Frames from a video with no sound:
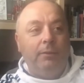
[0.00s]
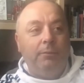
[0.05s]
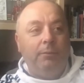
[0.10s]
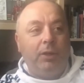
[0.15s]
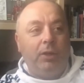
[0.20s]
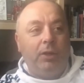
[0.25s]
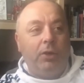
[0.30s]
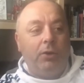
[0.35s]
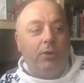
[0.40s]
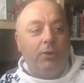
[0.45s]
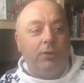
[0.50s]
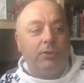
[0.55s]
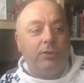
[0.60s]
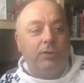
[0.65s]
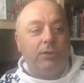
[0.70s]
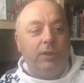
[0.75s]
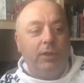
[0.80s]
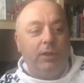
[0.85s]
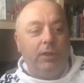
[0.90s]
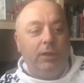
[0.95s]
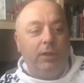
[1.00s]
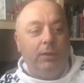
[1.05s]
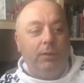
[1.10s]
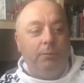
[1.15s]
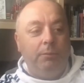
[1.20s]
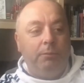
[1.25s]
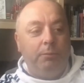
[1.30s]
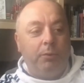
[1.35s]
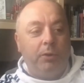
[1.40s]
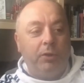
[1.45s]
because
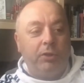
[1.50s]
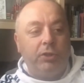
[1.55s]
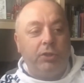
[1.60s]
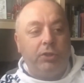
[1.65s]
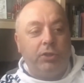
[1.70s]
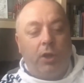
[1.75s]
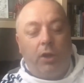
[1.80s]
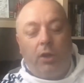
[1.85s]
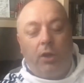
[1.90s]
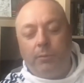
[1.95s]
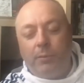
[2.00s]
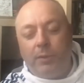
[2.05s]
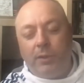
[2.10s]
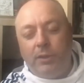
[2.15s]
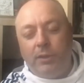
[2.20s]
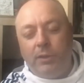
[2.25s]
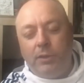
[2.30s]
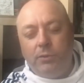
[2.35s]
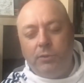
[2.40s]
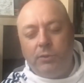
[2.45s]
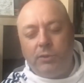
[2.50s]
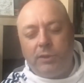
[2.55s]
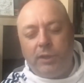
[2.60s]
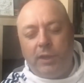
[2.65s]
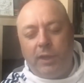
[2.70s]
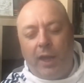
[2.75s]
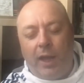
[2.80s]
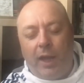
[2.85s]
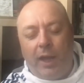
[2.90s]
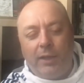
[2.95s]
the British Army used
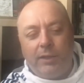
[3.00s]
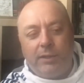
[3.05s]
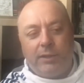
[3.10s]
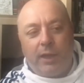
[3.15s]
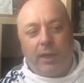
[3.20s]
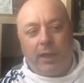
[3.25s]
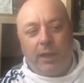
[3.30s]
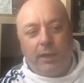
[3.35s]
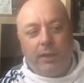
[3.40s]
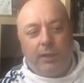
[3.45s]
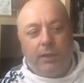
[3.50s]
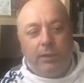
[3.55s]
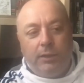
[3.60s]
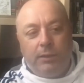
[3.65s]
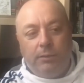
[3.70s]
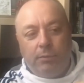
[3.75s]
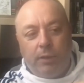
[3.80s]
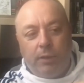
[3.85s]
it as a